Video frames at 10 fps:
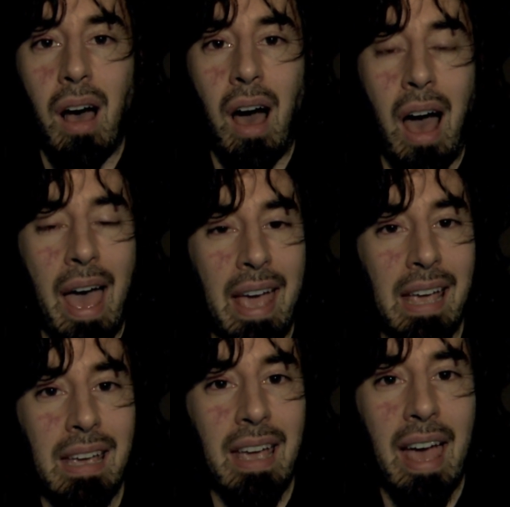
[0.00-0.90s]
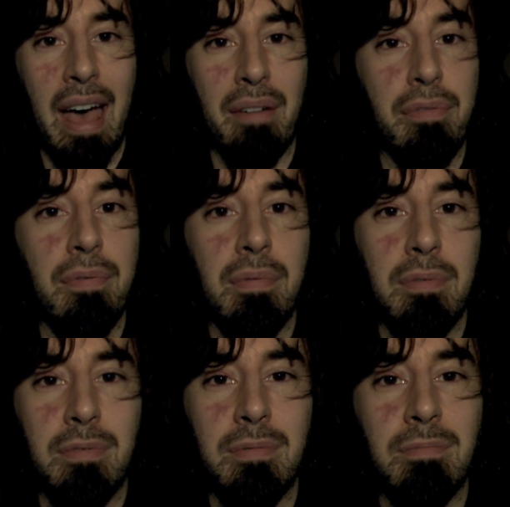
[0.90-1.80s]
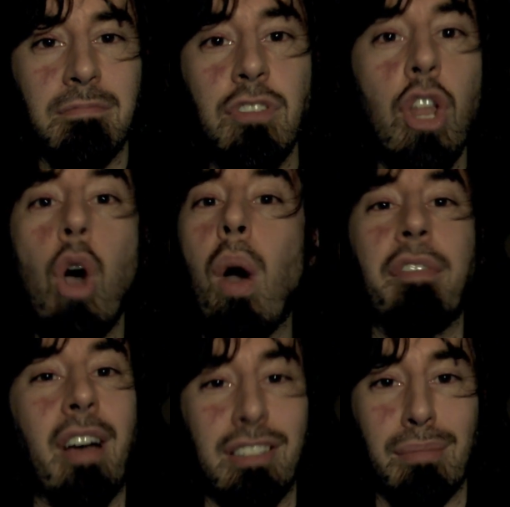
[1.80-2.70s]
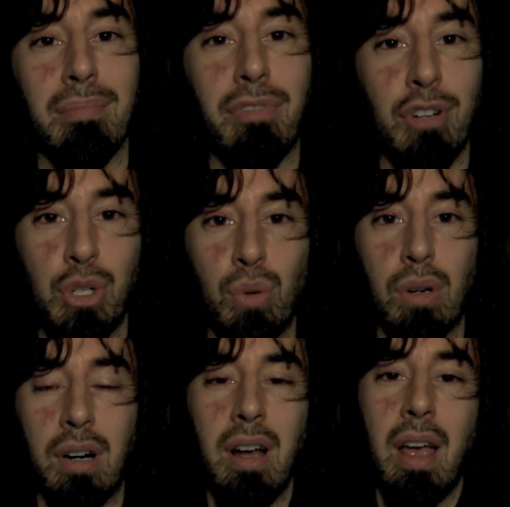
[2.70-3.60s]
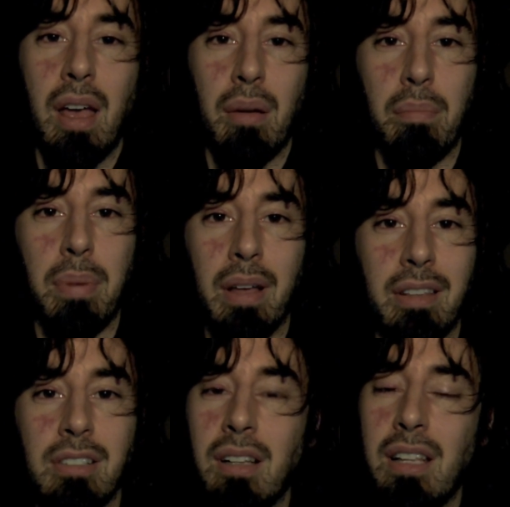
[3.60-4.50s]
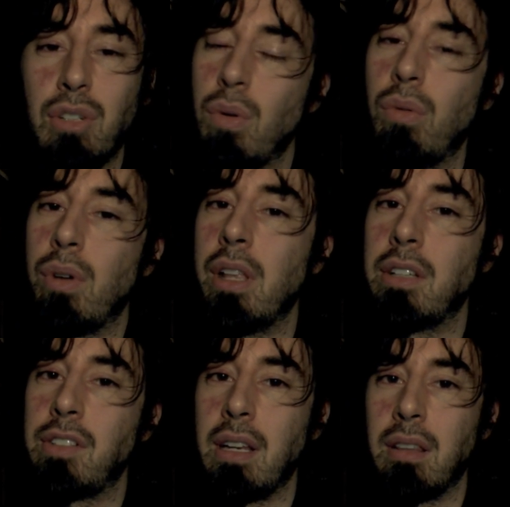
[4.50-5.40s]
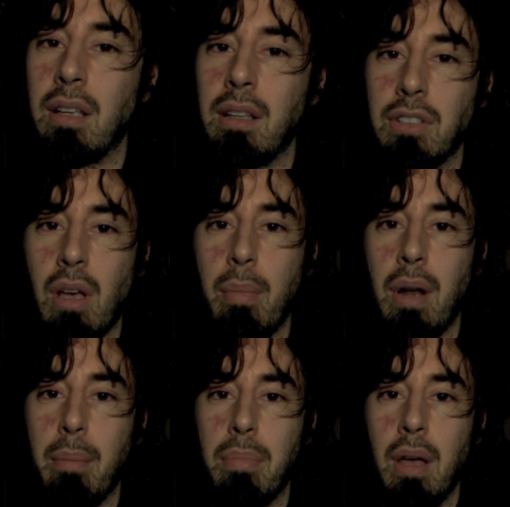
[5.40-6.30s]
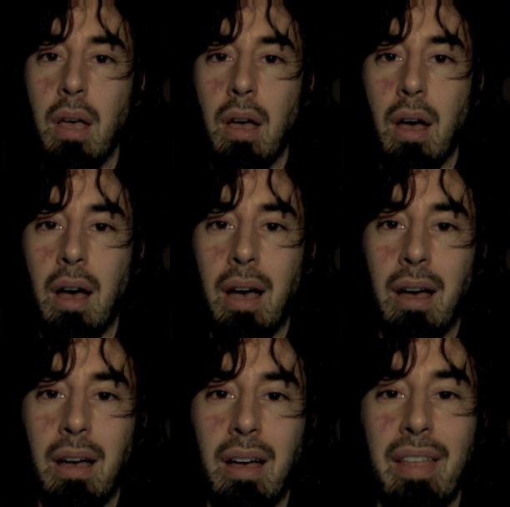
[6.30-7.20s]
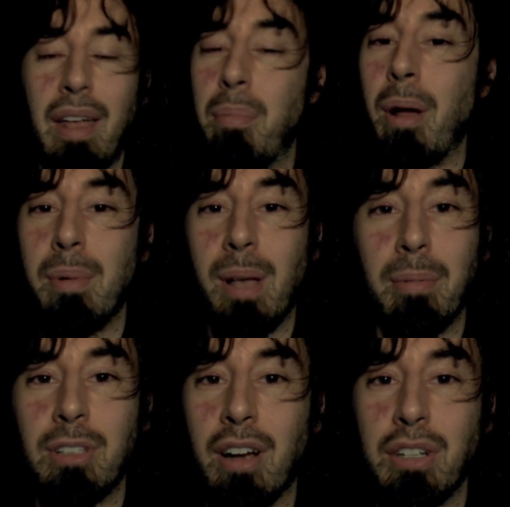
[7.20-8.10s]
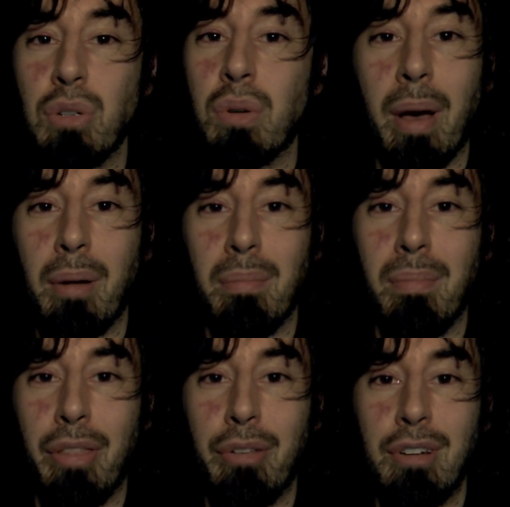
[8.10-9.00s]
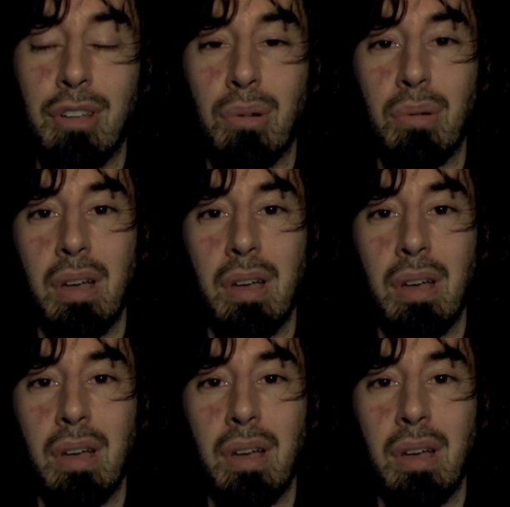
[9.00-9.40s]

I have know I've got something for sure, but there's at least one really exciting thing that's coming up uh, that I'd probably be able to talk to you in about a month or two.